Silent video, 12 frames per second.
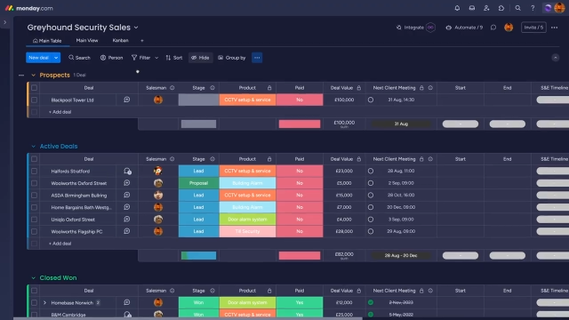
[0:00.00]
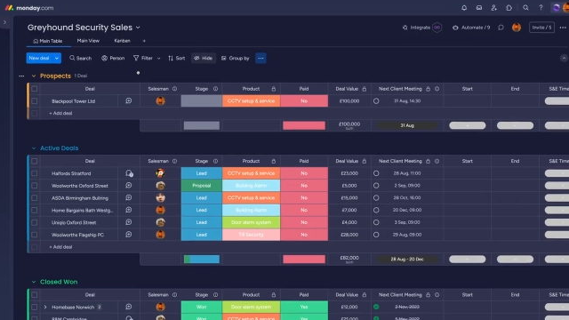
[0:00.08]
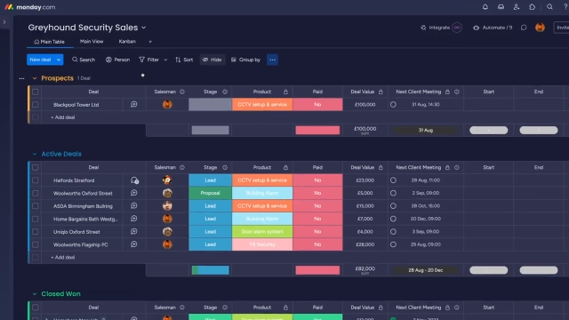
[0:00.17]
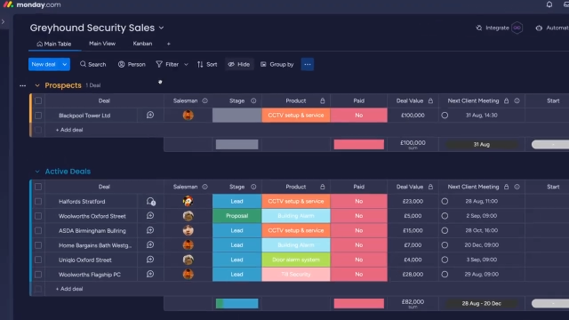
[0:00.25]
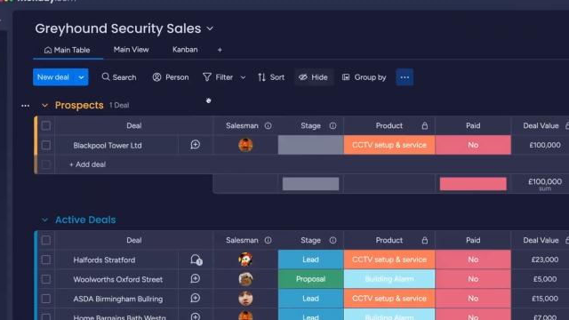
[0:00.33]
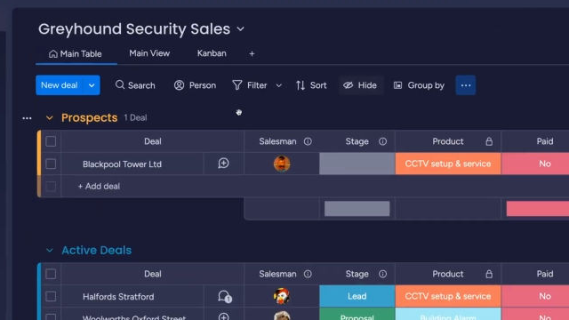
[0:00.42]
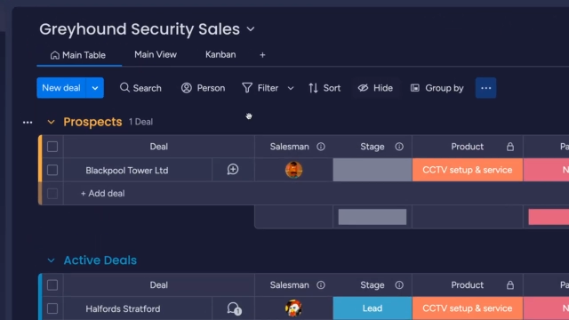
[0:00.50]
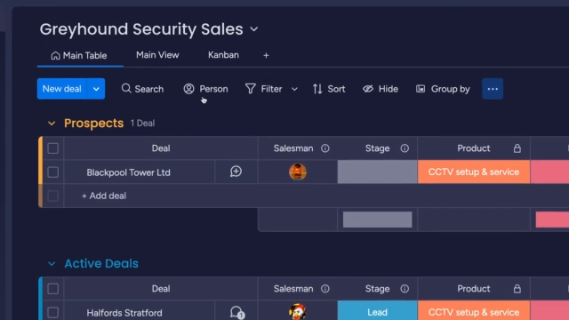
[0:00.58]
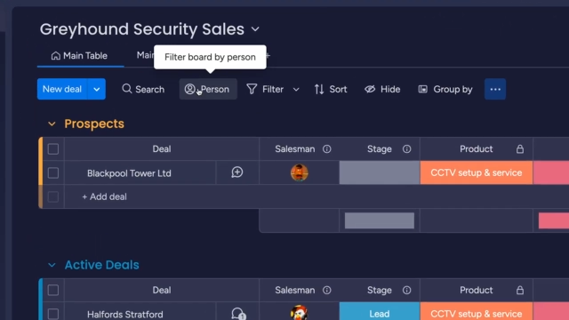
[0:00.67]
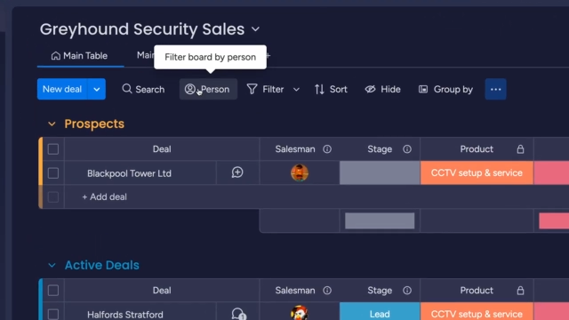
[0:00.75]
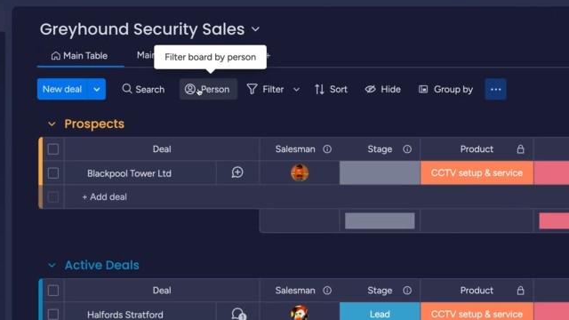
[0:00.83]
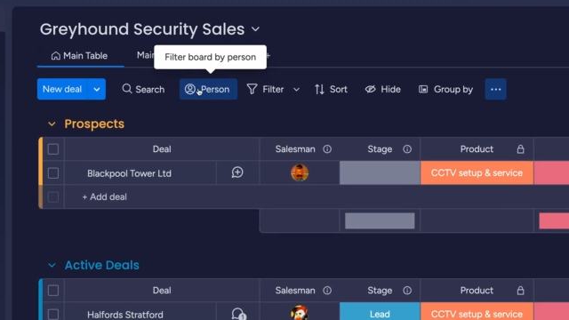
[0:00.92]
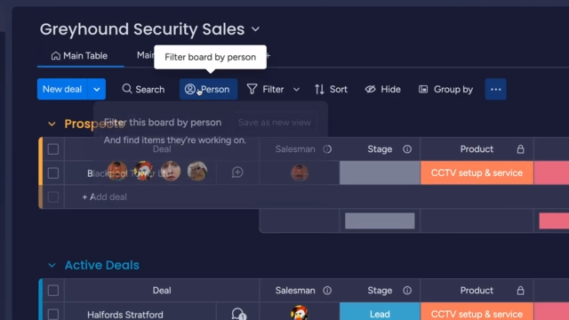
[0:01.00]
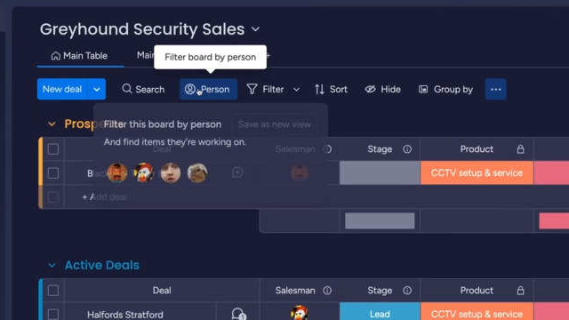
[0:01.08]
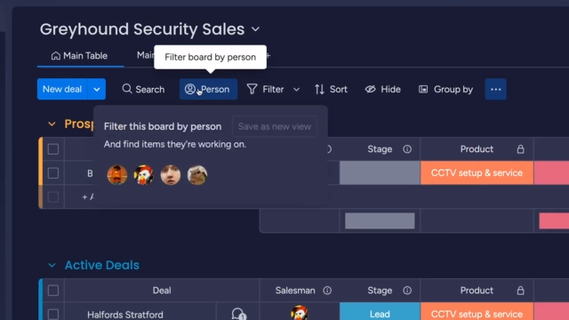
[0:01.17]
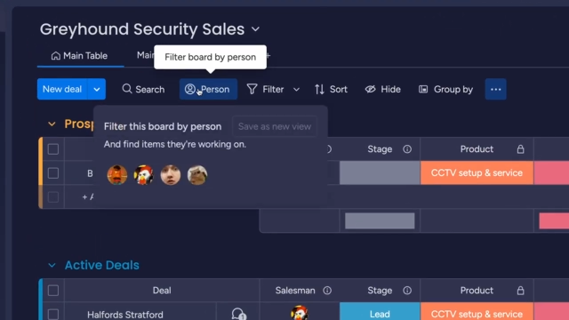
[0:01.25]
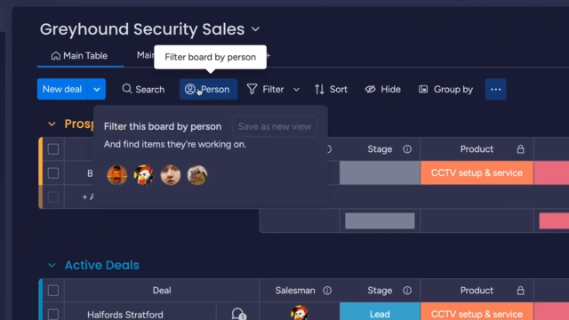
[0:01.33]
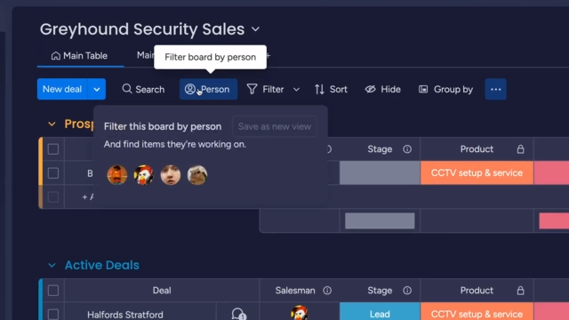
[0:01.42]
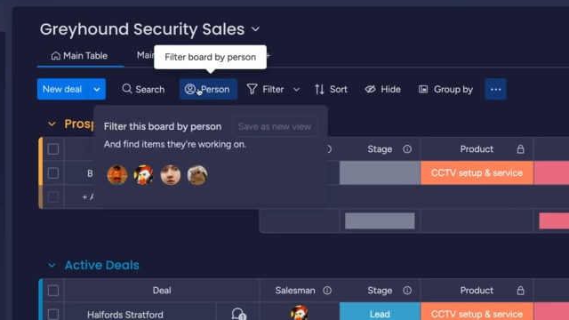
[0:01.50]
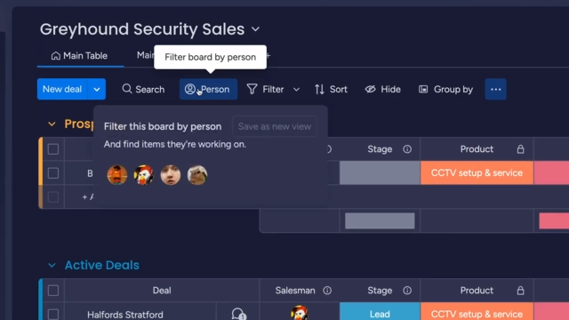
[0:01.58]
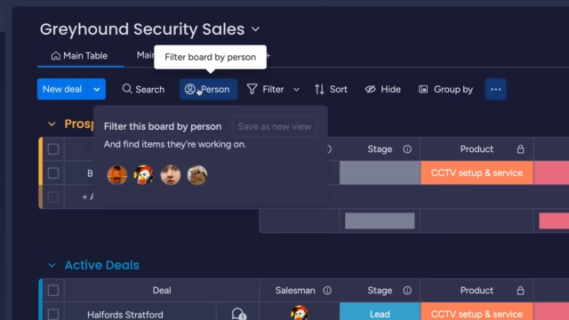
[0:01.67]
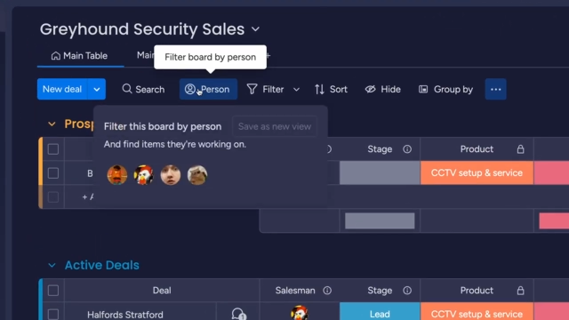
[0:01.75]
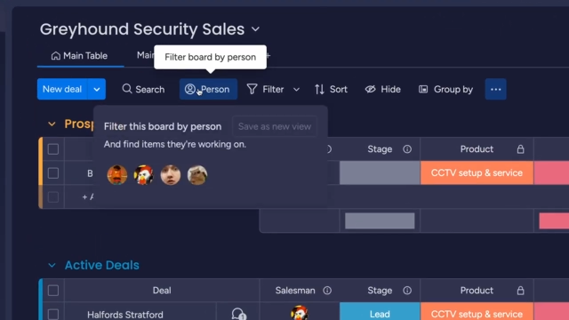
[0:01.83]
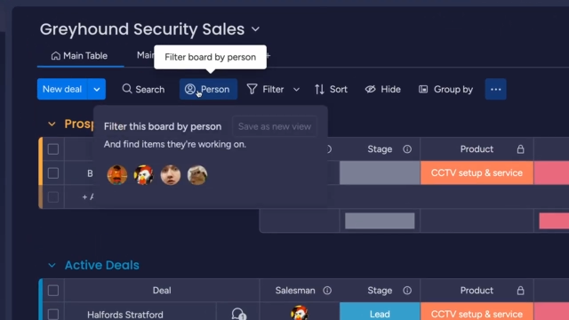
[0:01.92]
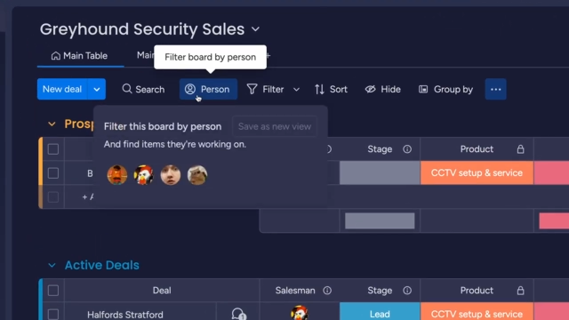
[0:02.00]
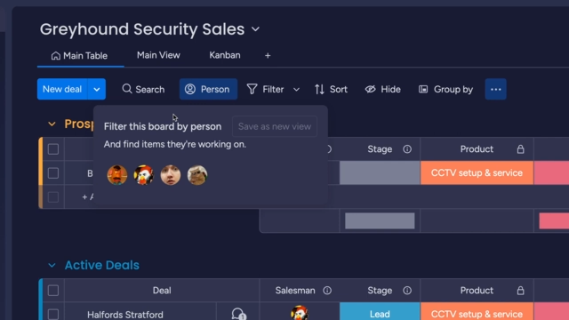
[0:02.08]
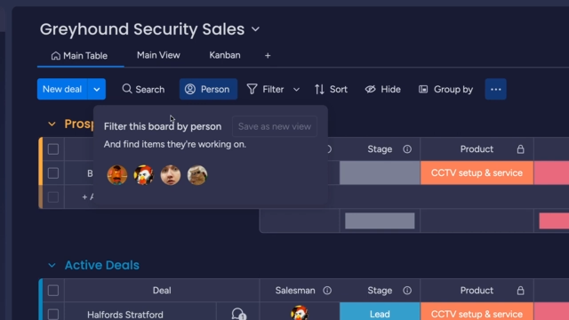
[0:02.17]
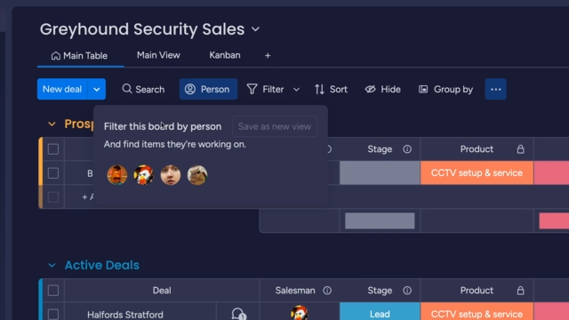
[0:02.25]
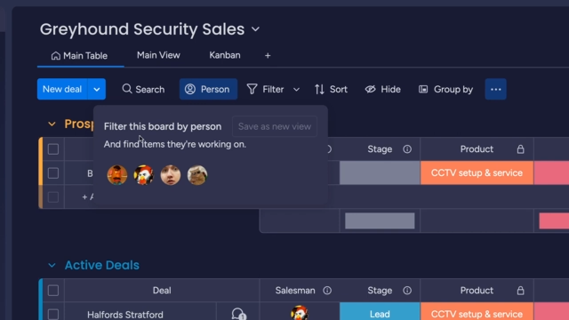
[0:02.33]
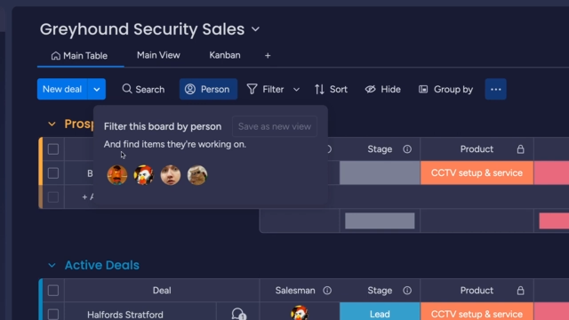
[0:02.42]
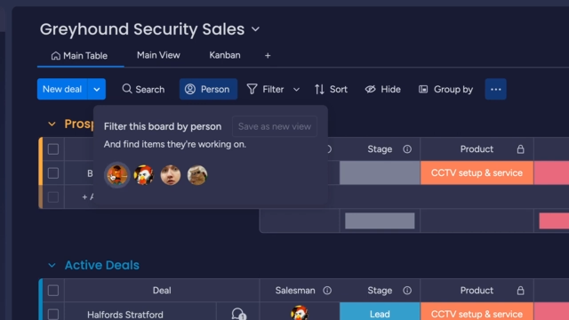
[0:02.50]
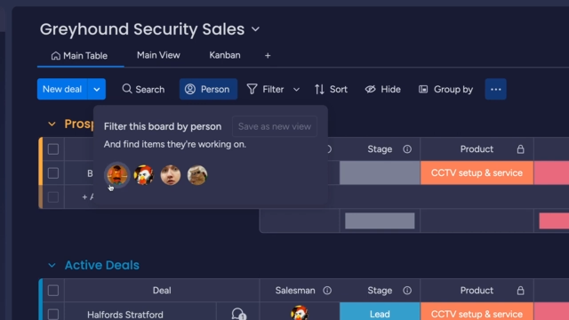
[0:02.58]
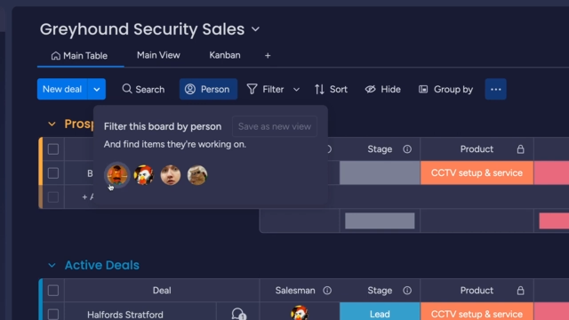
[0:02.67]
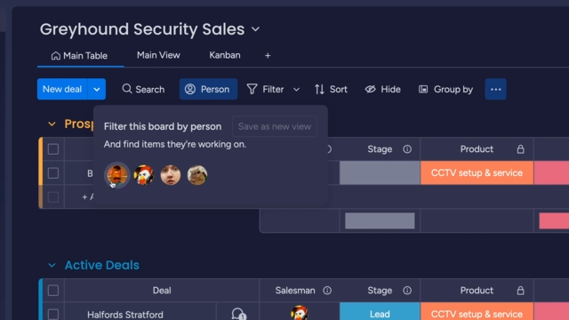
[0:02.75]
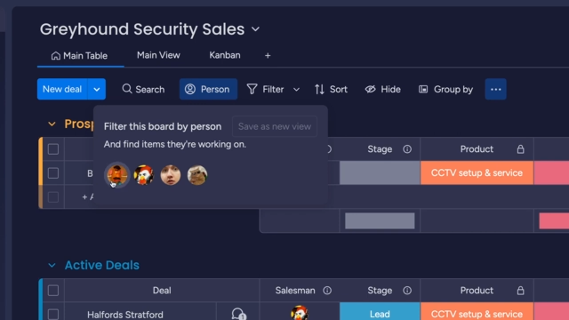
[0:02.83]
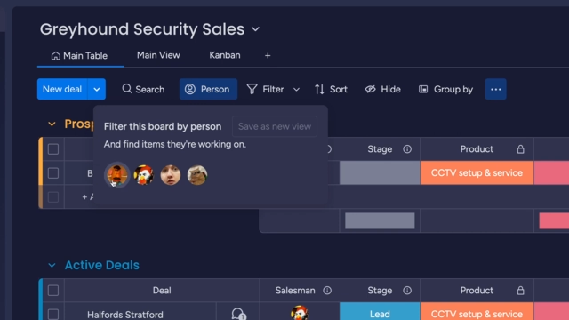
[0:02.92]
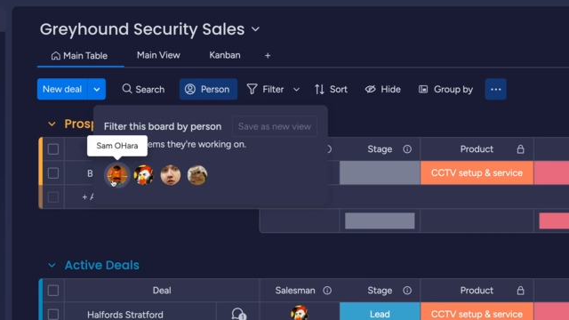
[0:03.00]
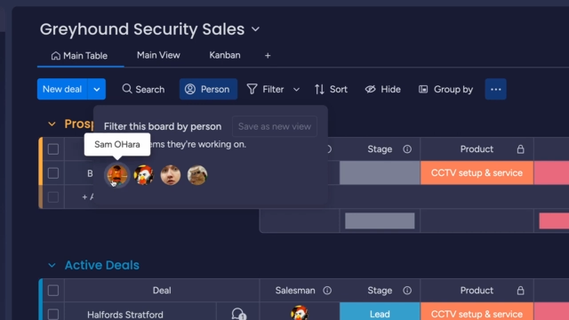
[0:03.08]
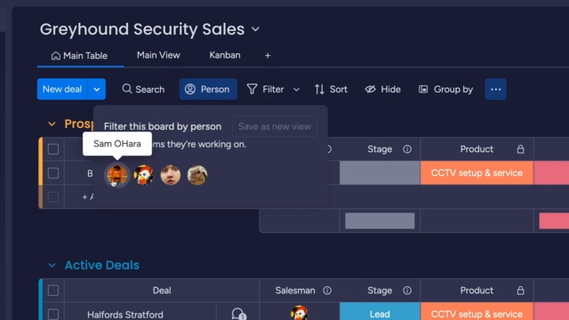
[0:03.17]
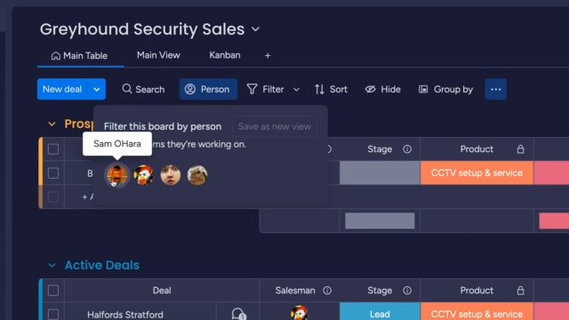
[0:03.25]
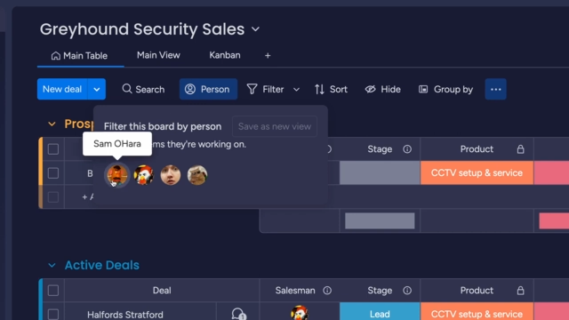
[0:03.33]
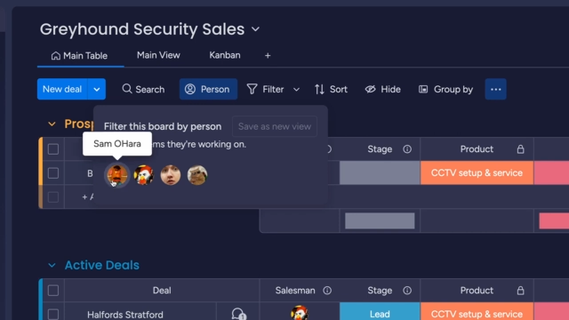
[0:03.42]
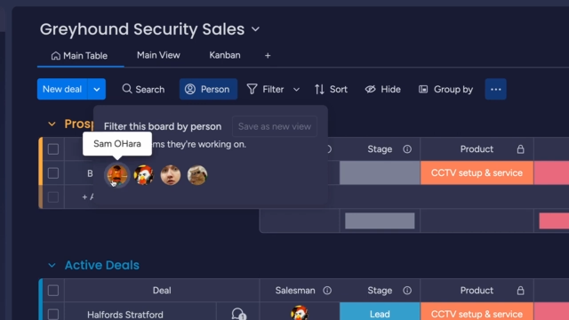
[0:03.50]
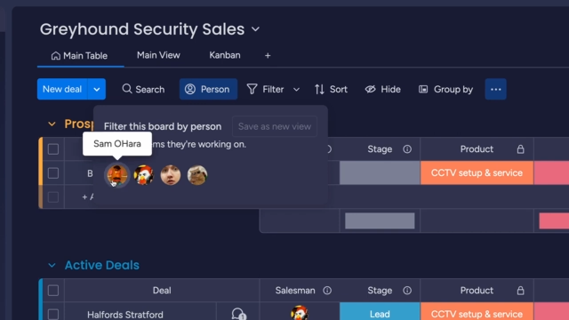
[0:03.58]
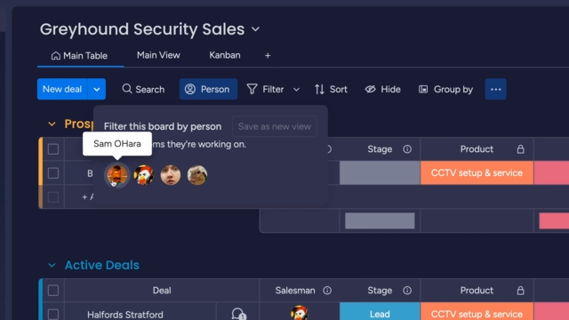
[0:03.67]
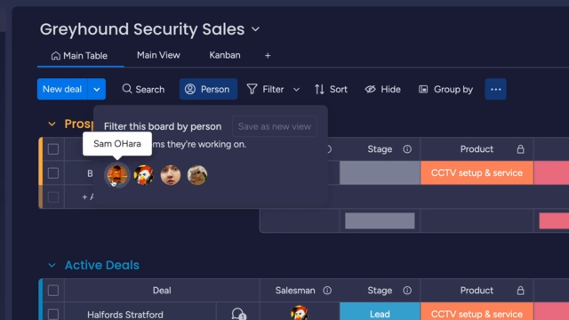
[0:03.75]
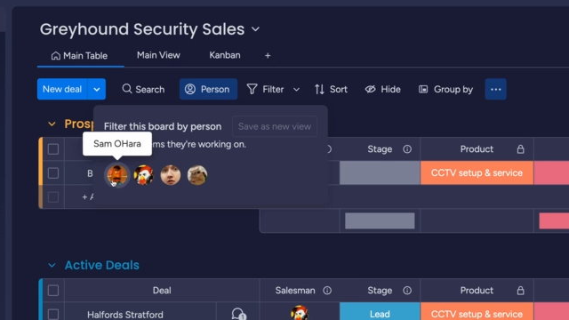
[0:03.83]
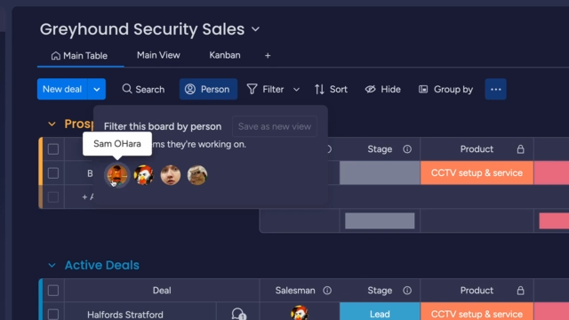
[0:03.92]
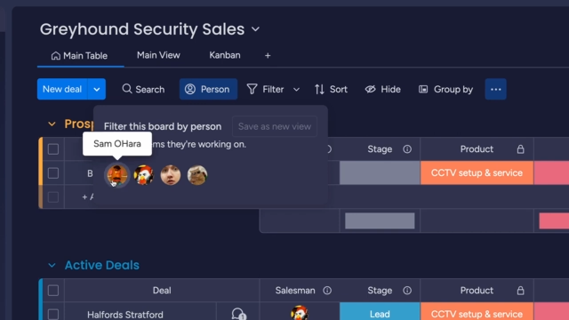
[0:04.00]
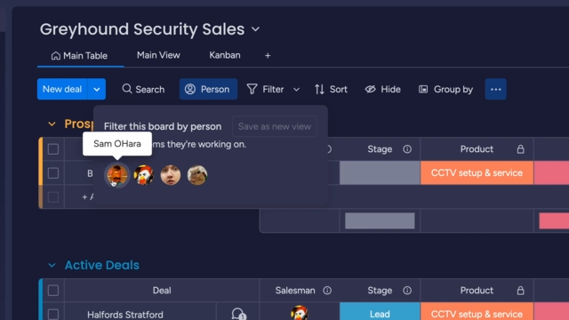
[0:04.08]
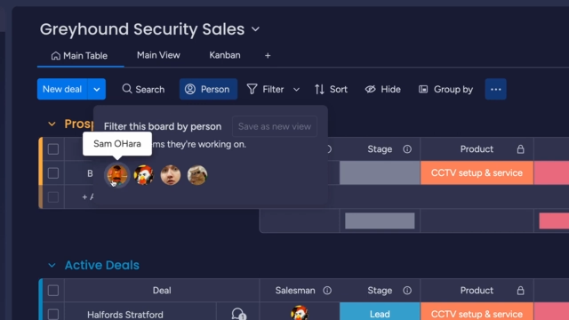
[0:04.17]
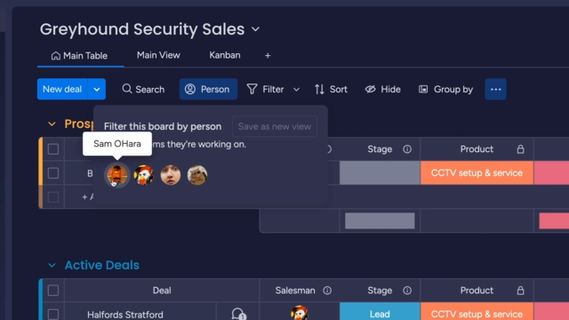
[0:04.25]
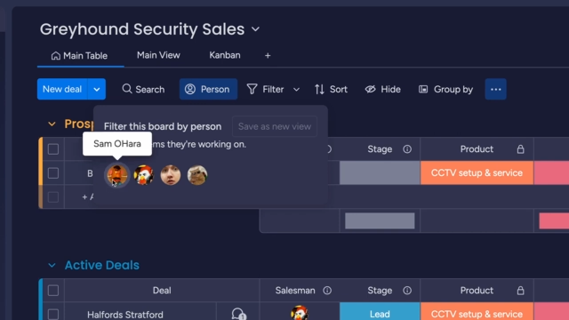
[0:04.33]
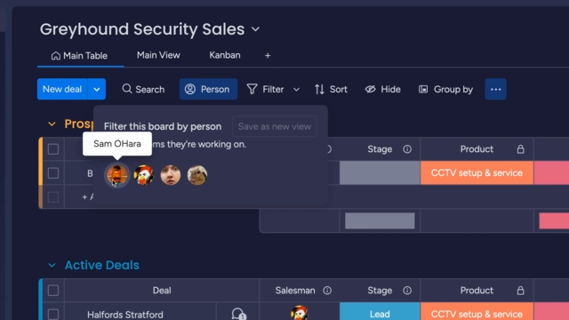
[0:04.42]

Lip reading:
(no speaker visible)